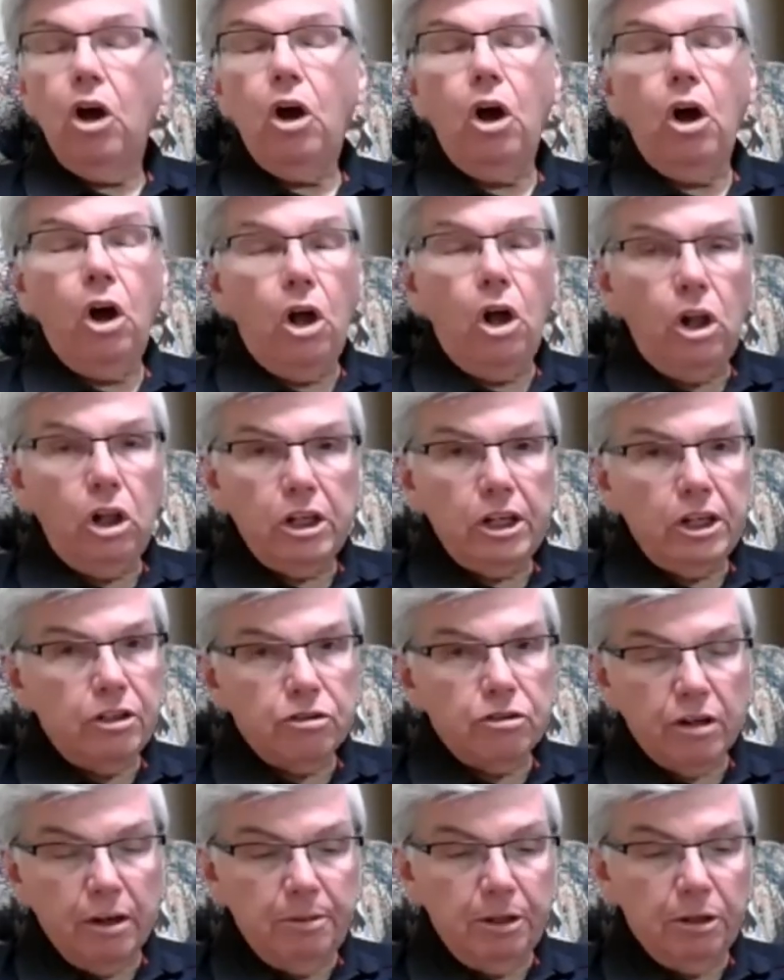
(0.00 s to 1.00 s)
all
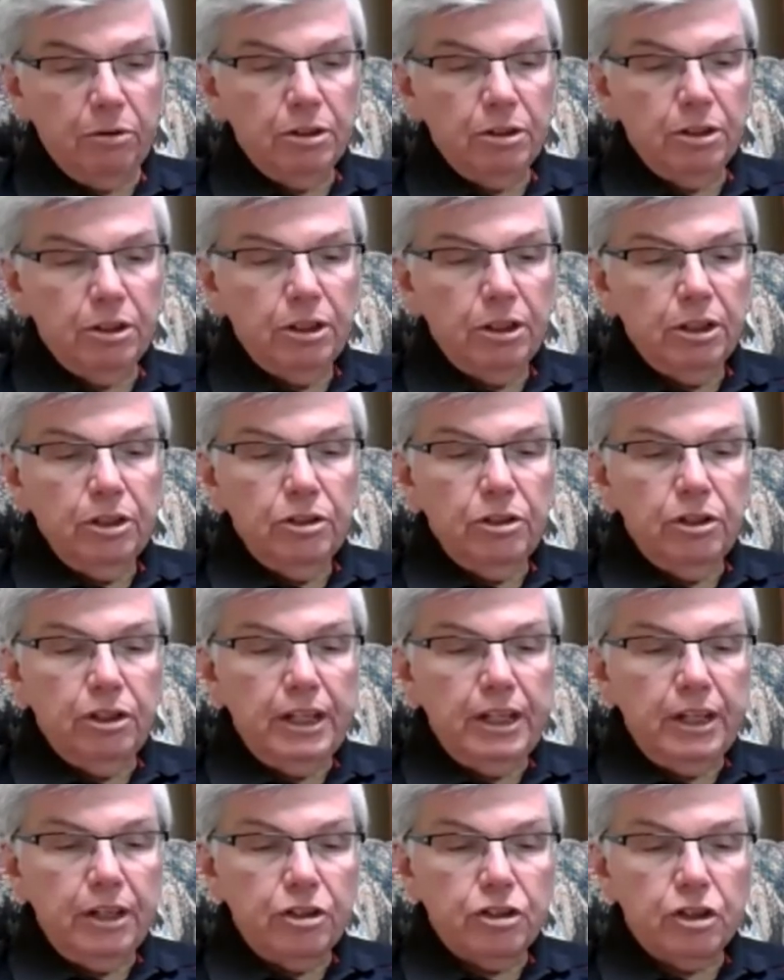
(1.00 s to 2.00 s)
contribute to
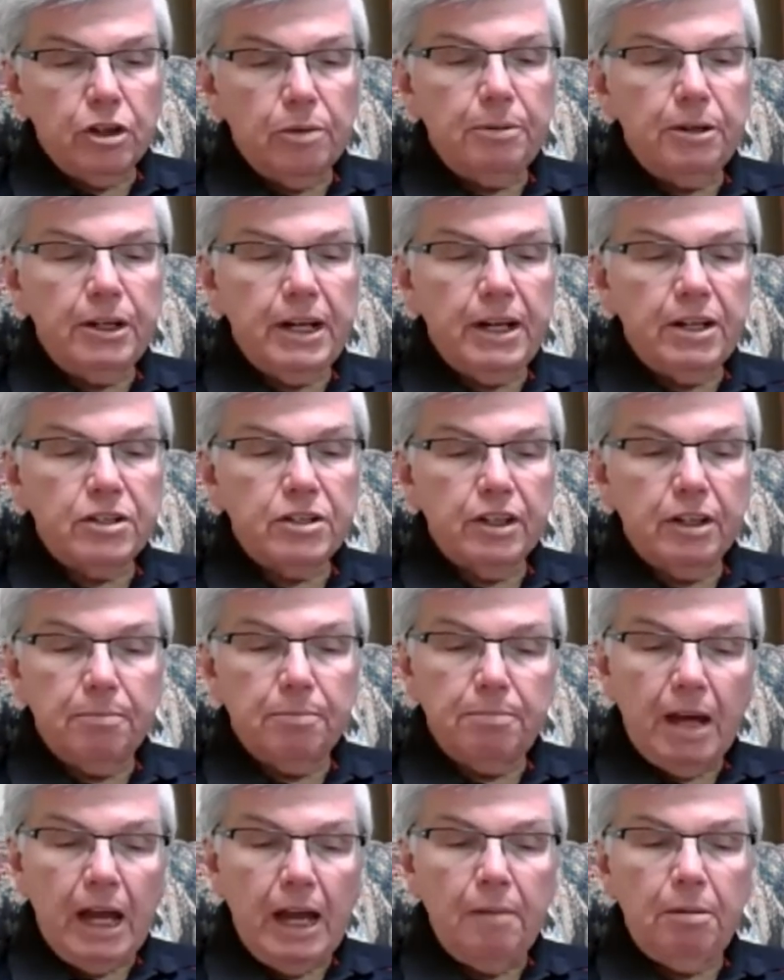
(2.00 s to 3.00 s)
the interpretation of the
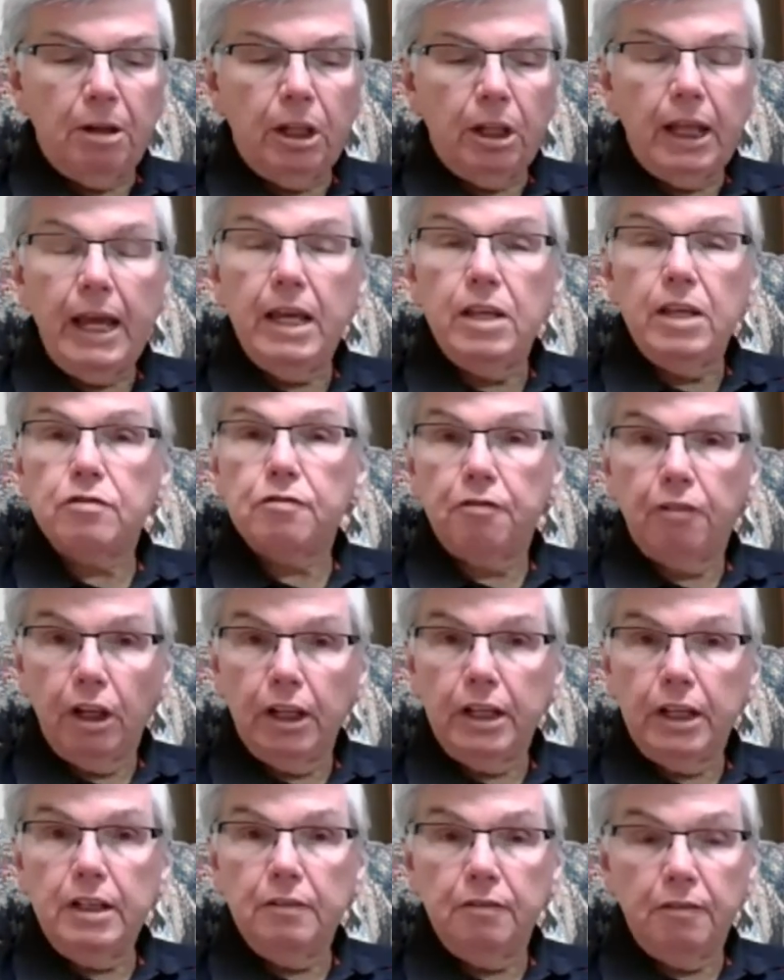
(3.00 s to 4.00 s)
Bible as
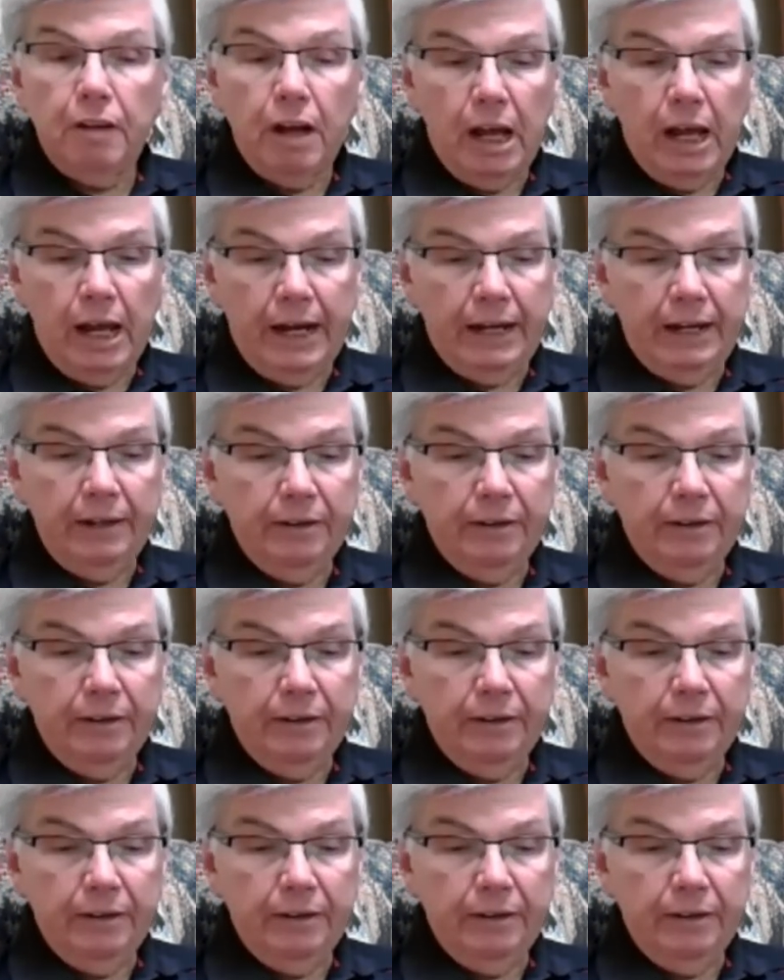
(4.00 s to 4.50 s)
fully divine.